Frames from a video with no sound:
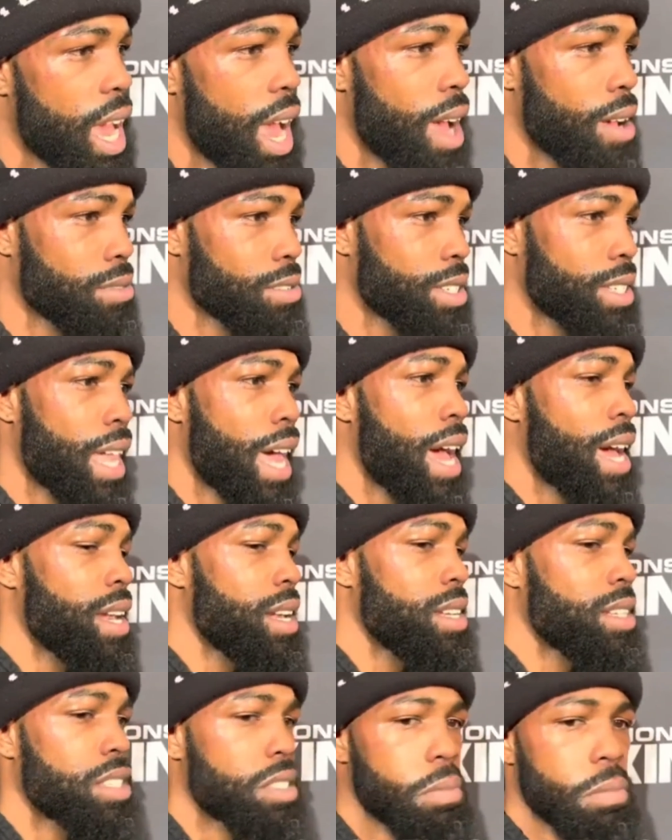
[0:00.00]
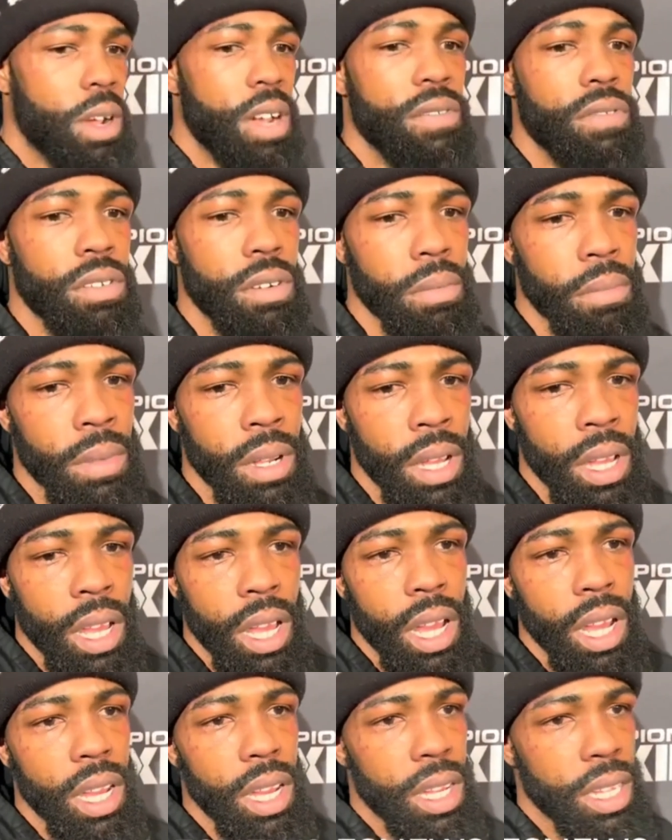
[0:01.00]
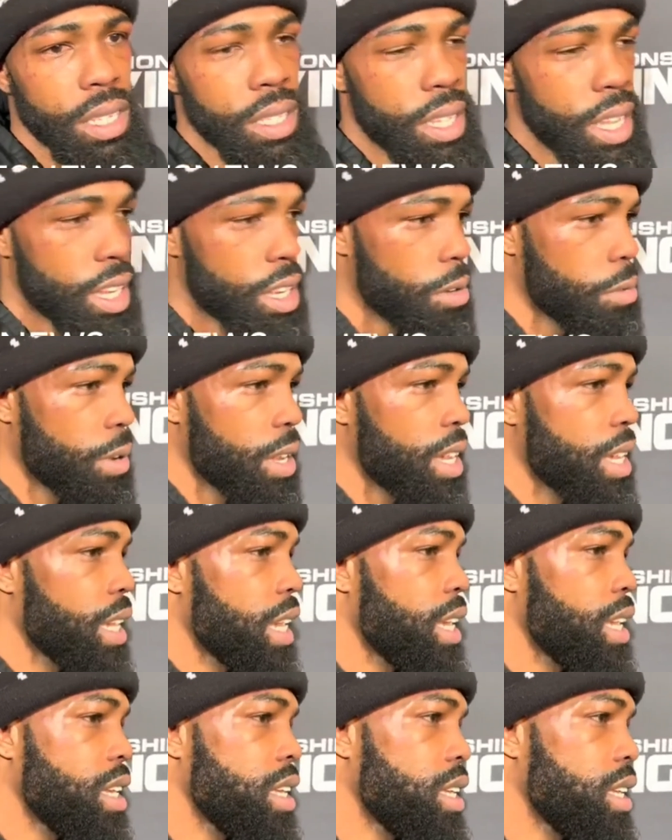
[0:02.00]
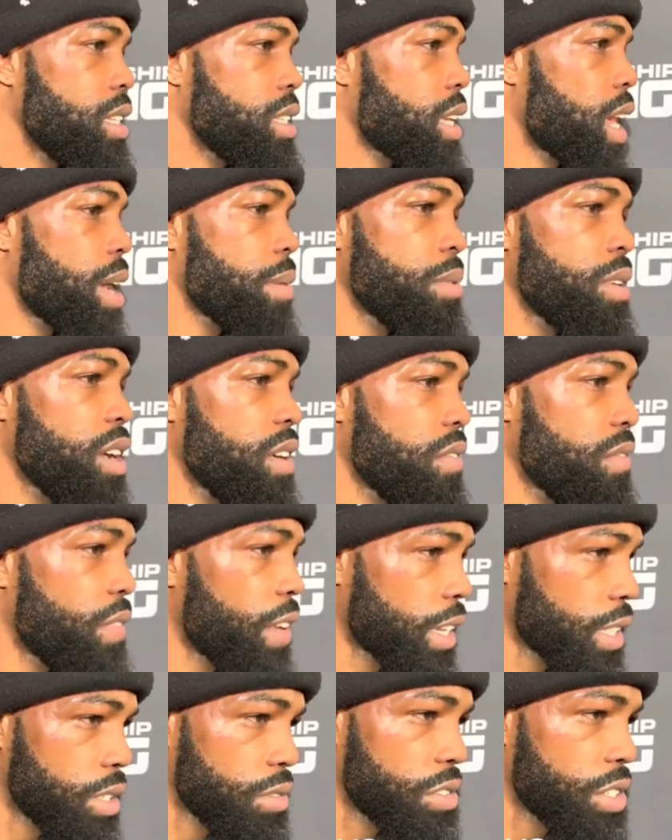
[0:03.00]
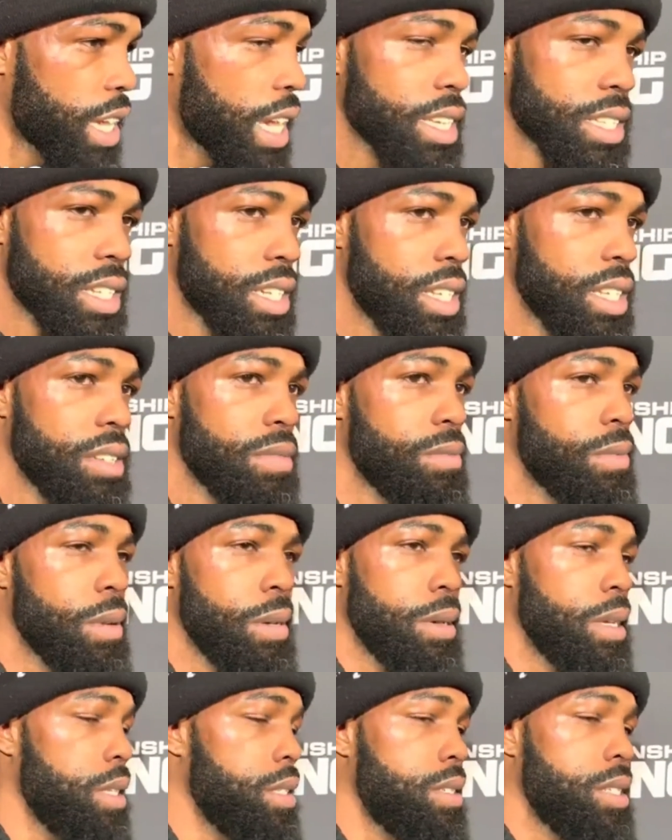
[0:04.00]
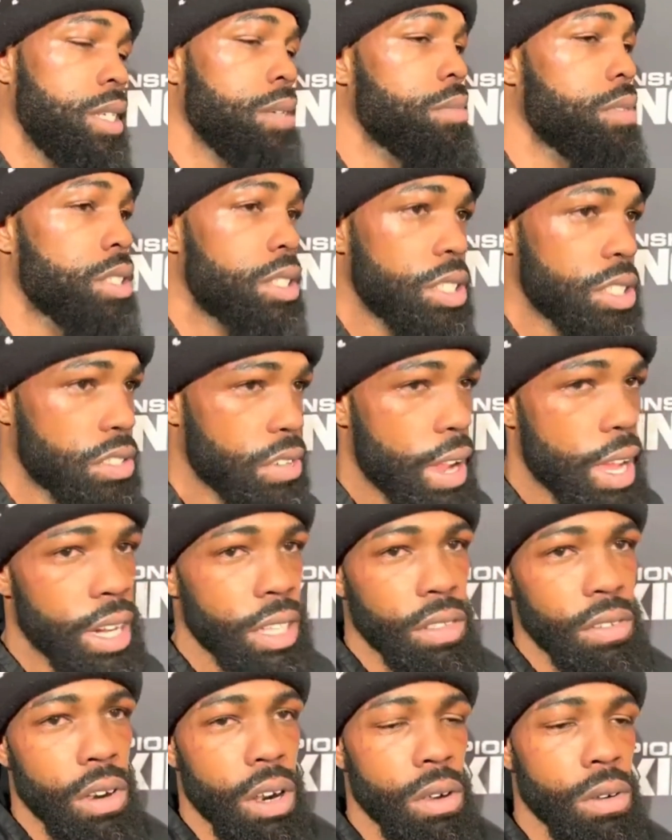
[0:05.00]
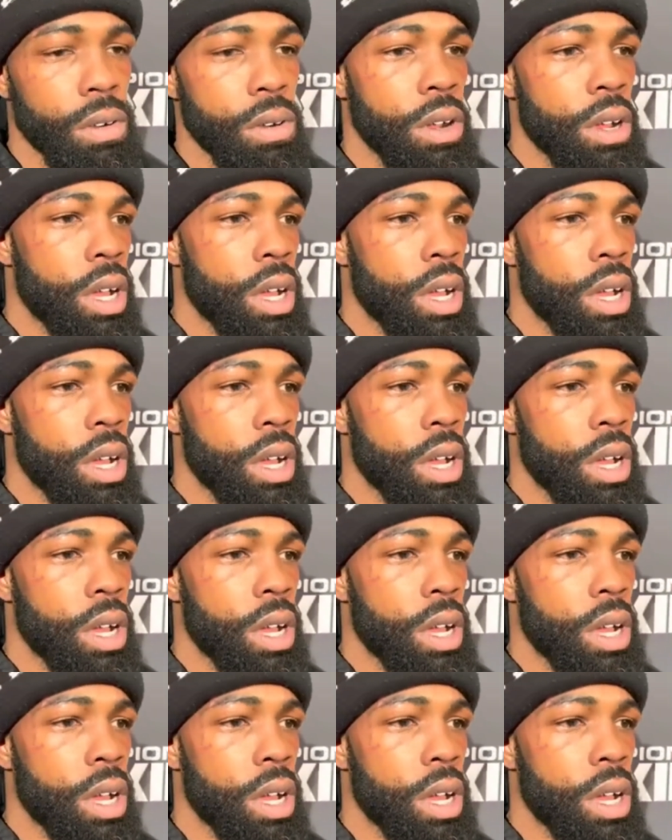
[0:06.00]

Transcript: I would slide in, smother him, take away any type of effective shot that he attempted to try to throw.